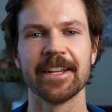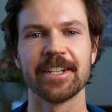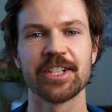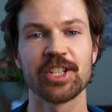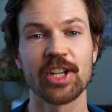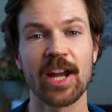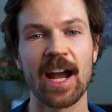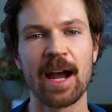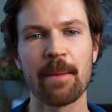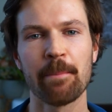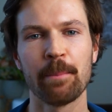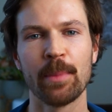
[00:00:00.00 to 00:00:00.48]

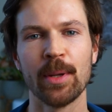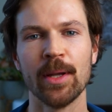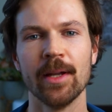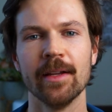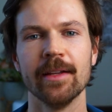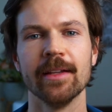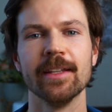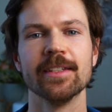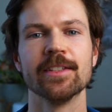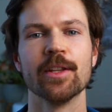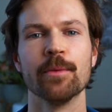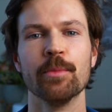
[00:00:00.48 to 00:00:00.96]
SHAP
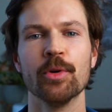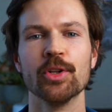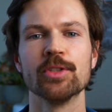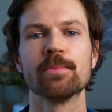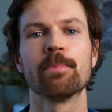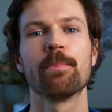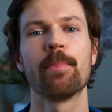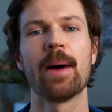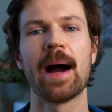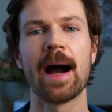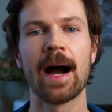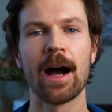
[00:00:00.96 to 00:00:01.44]
is the
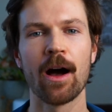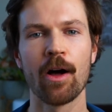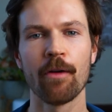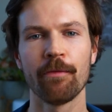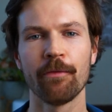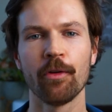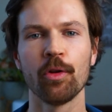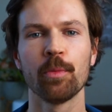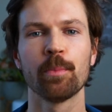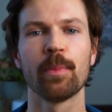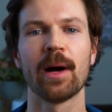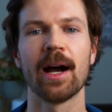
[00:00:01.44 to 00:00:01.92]
most
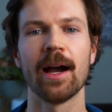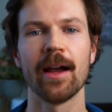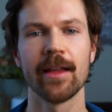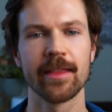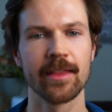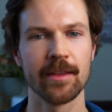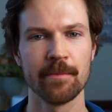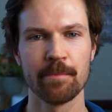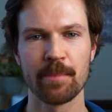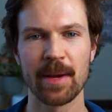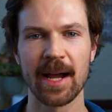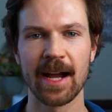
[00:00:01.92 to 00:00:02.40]
powerful
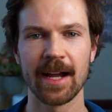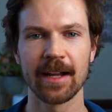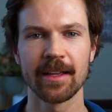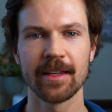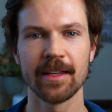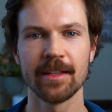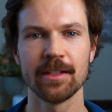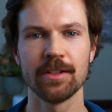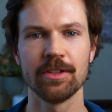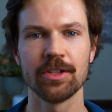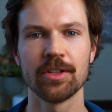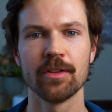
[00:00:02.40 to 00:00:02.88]
Python
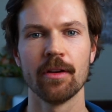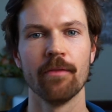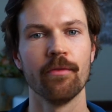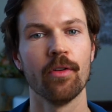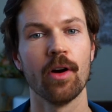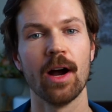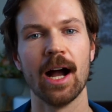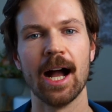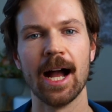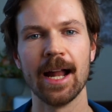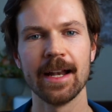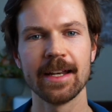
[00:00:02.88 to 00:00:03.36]
package
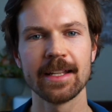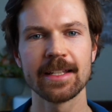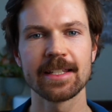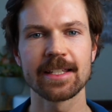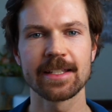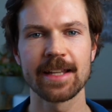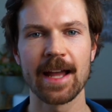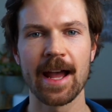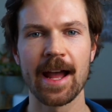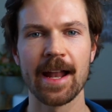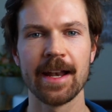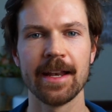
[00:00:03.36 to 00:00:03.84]
for
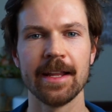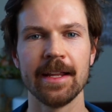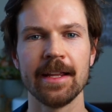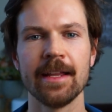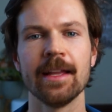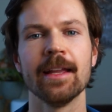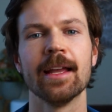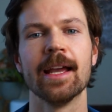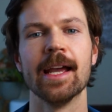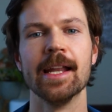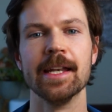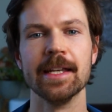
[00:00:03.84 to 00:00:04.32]

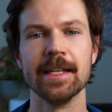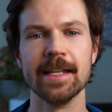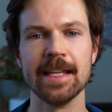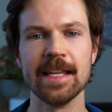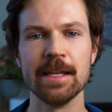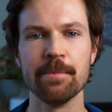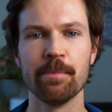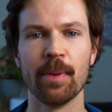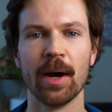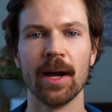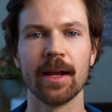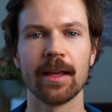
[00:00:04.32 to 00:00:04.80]
understanding and
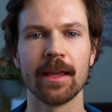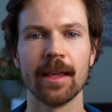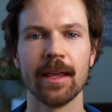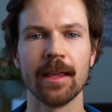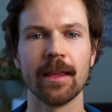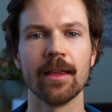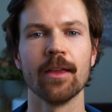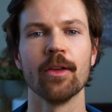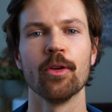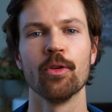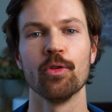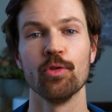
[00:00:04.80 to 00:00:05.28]

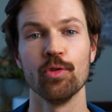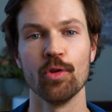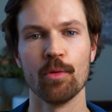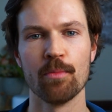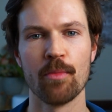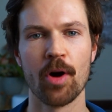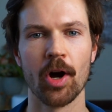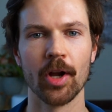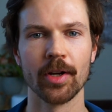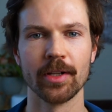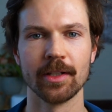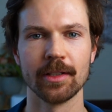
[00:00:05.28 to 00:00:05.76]
debugging your
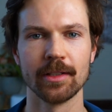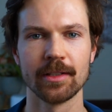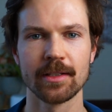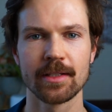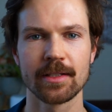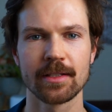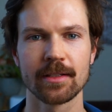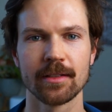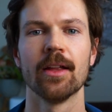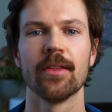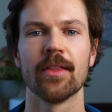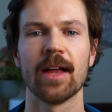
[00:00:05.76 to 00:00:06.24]

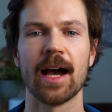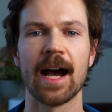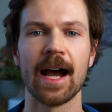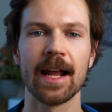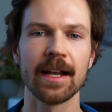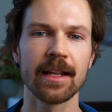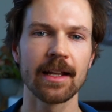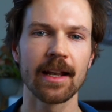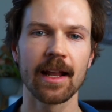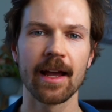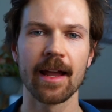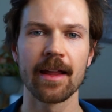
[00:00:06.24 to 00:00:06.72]
models. The
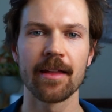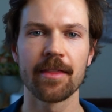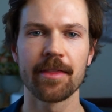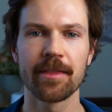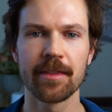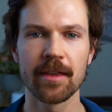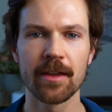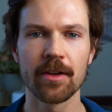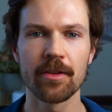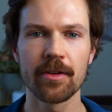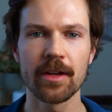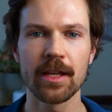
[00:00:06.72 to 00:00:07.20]
underlying
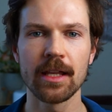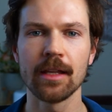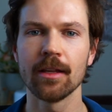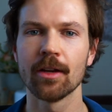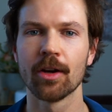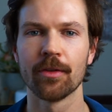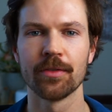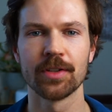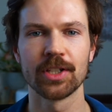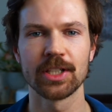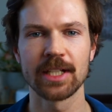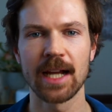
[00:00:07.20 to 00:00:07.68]
theory
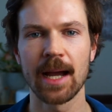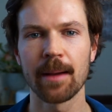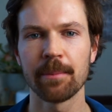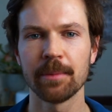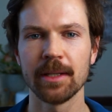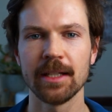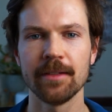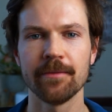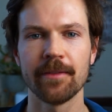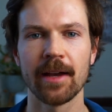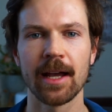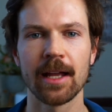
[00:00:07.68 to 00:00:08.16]
of
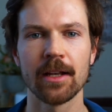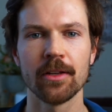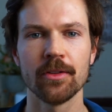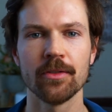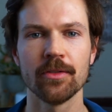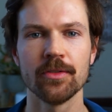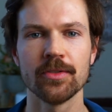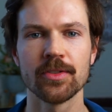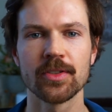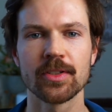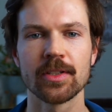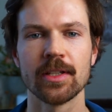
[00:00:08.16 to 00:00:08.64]
Shapley
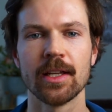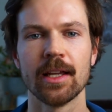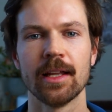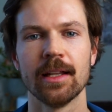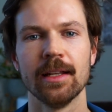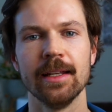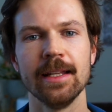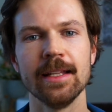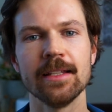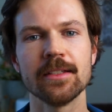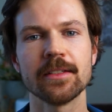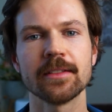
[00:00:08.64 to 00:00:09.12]
values
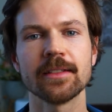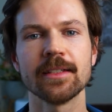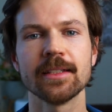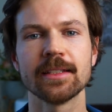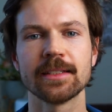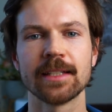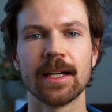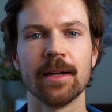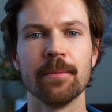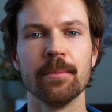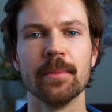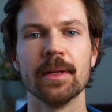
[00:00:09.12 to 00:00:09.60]
leads to
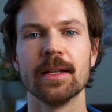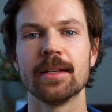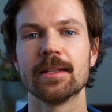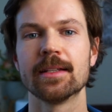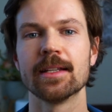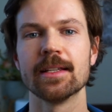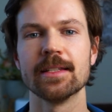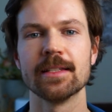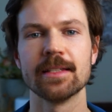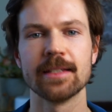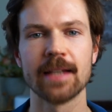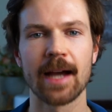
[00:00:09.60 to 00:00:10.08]
some
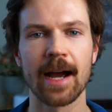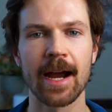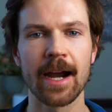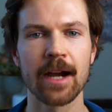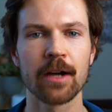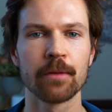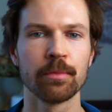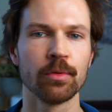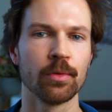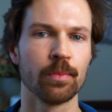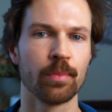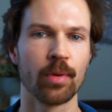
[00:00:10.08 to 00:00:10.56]

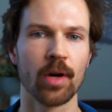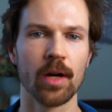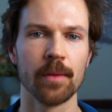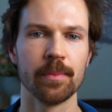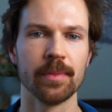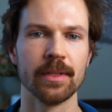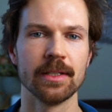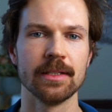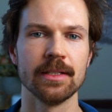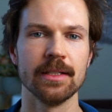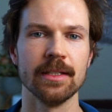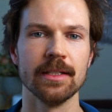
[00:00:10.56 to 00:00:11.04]
desirable
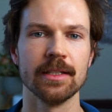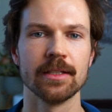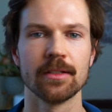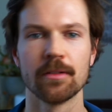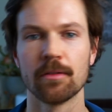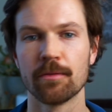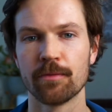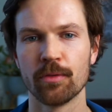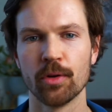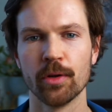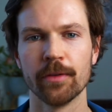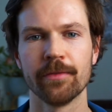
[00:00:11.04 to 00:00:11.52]
properties
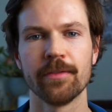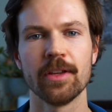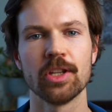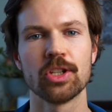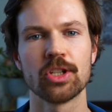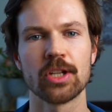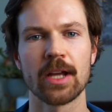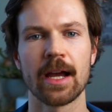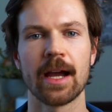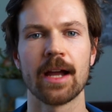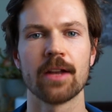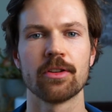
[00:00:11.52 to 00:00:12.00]
for a
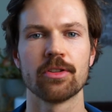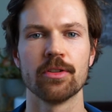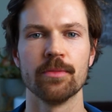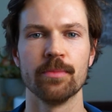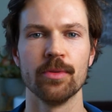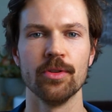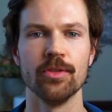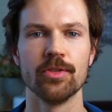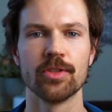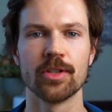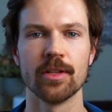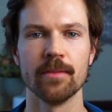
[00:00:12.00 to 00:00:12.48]
feature
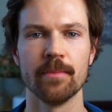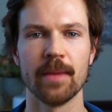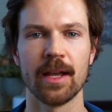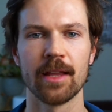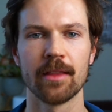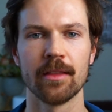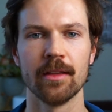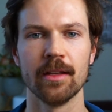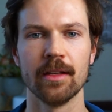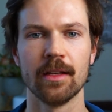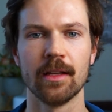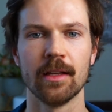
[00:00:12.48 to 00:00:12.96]
attribution
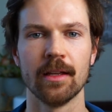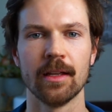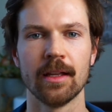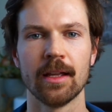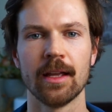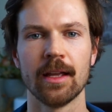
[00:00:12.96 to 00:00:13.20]
method.